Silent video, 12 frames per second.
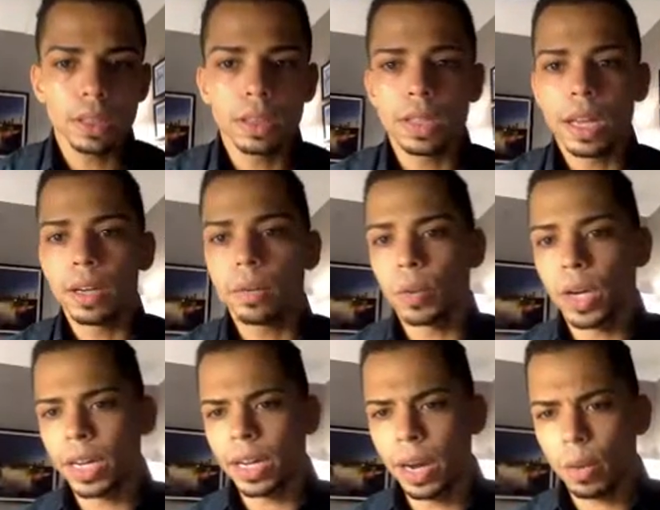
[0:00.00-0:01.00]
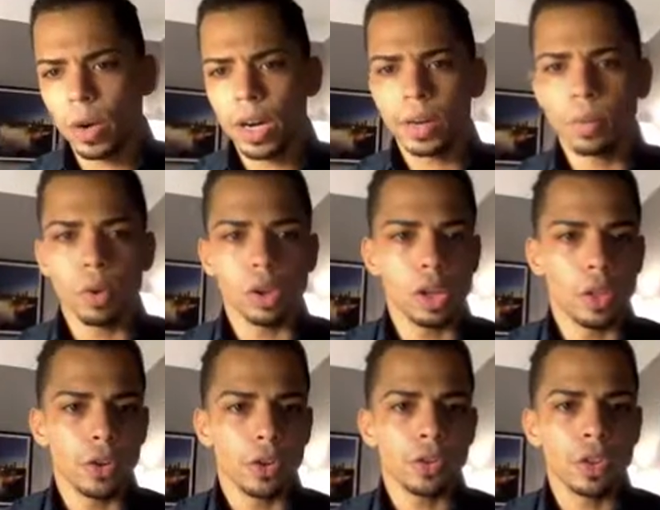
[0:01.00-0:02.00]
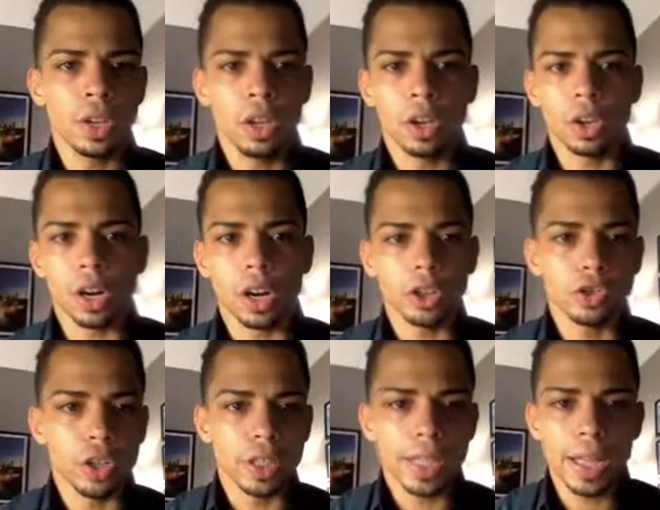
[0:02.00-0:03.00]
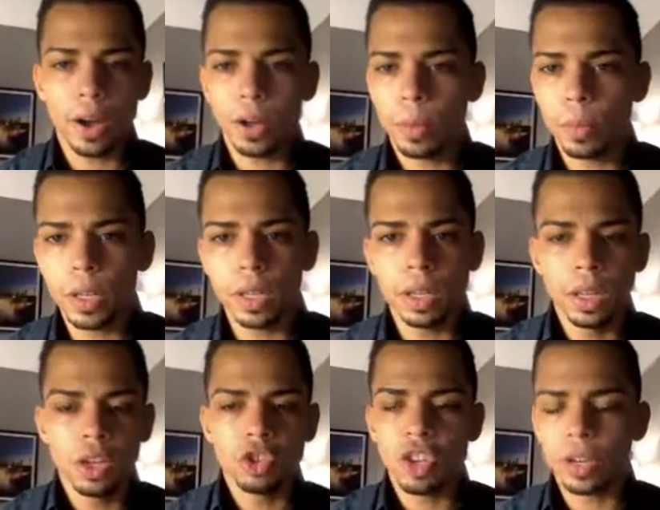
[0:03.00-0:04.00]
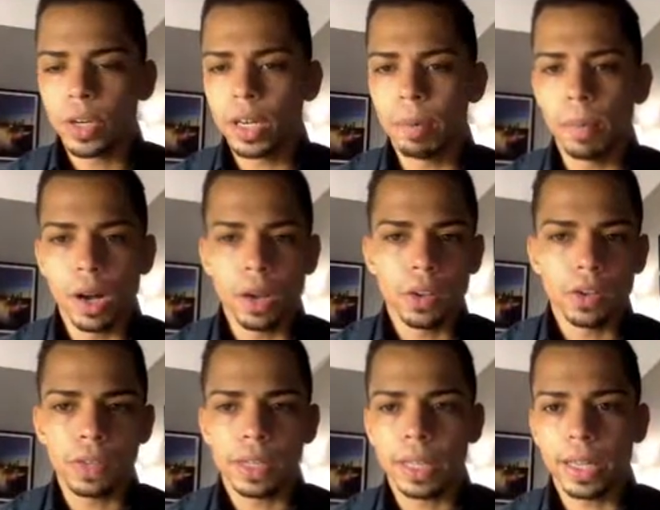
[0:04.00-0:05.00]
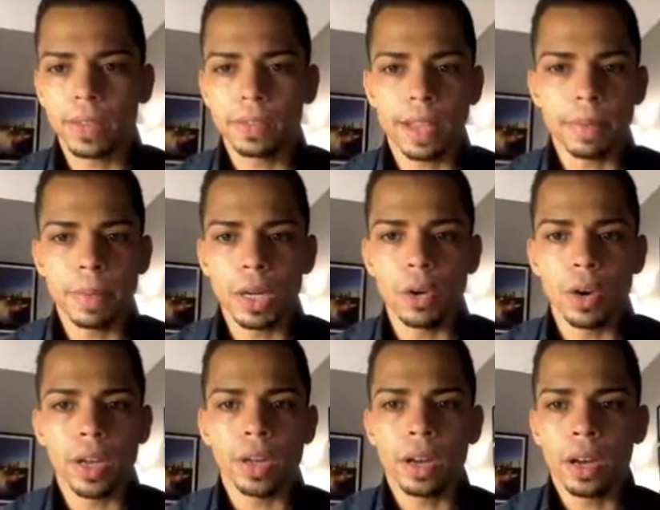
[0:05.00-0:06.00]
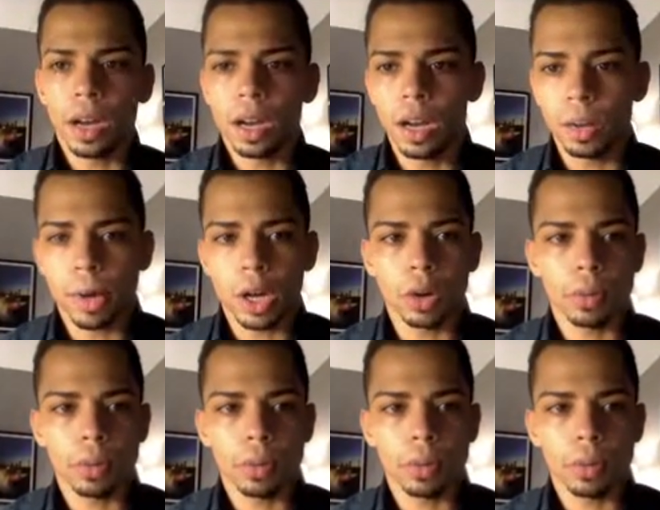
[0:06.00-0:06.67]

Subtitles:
Then we're going to network and enroll others along our journey. How can we generate a buzz and get excitement going about our